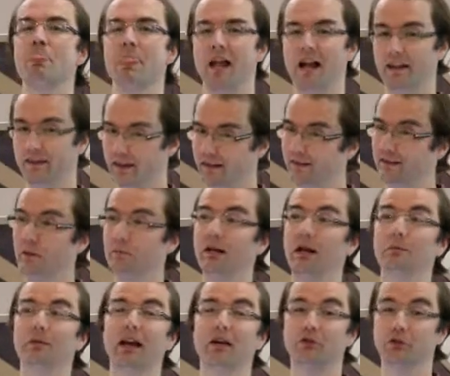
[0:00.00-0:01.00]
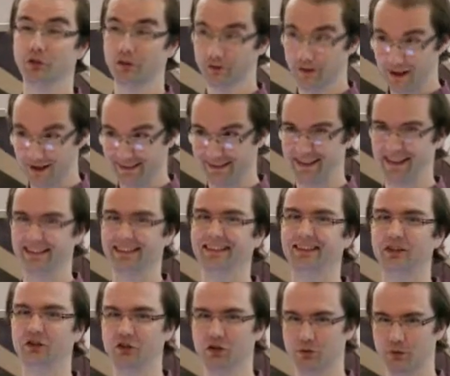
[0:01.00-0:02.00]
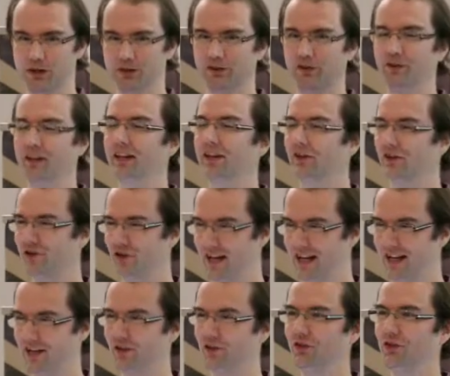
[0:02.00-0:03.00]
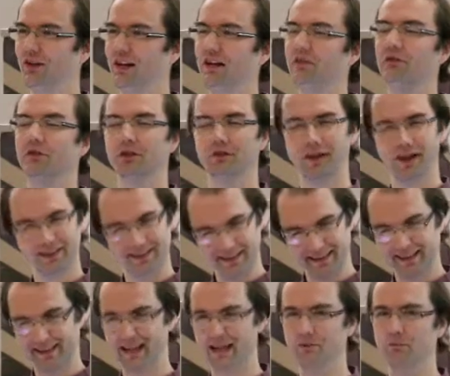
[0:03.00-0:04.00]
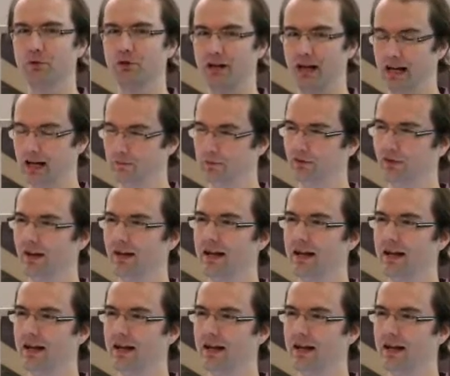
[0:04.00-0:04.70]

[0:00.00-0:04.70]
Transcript: And then sometimes have to revise that decision once things change, and revise it again perhaps.